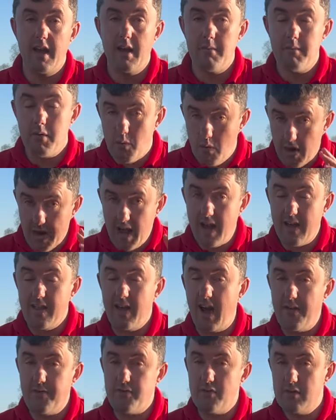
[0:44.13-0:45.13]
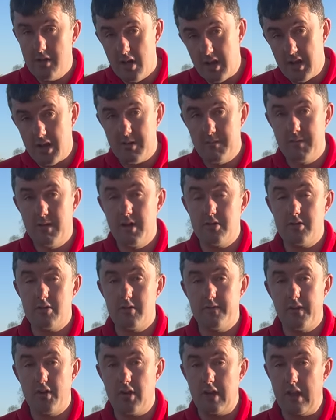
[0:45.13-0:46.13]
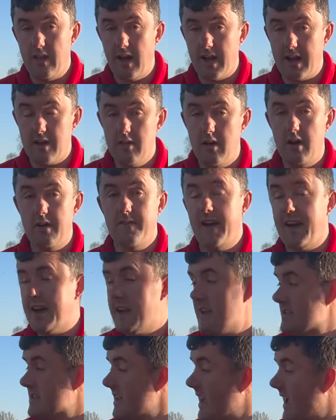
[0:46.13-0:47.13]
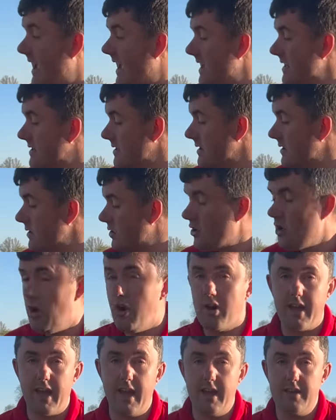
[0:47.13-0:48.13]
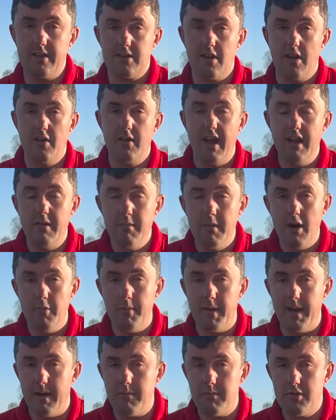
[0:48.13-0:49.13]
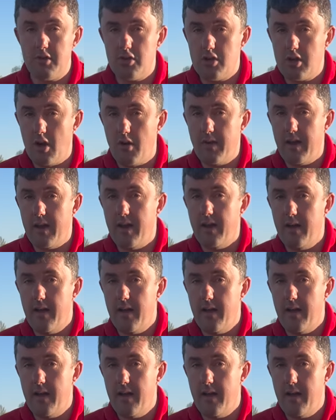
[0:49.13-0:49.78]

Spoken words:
But what I like for a lot of commercial fishing, like a lot of anglers, is short kits. So in a moment, I'm going to show you